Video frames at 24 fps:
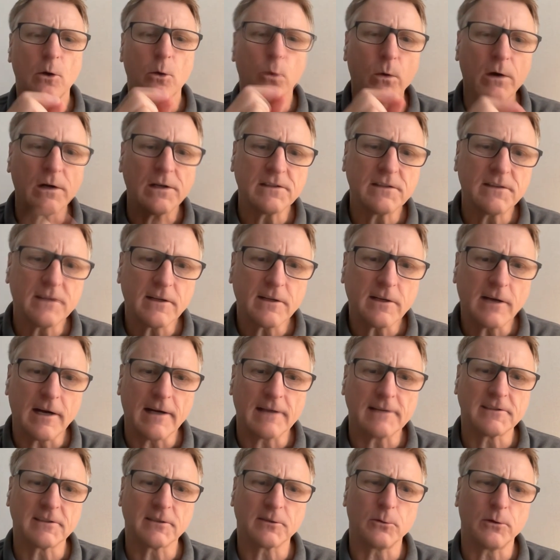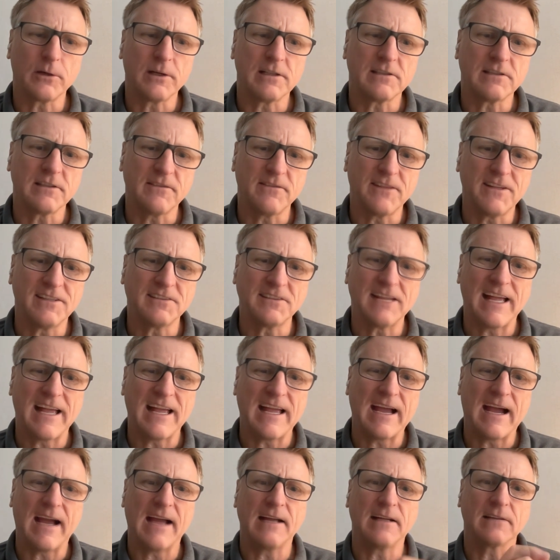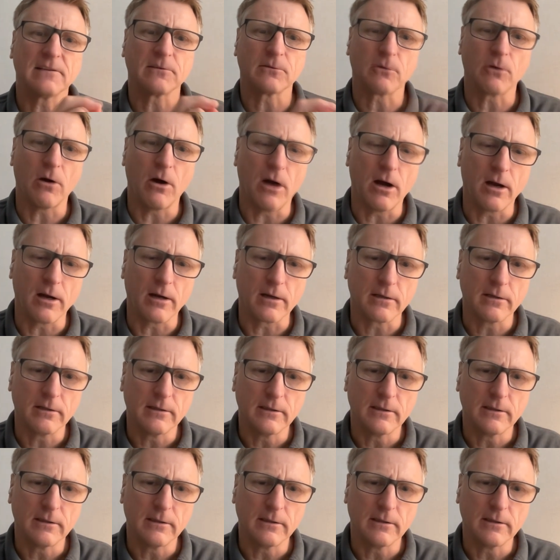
what's the consequence if this AI is wrong?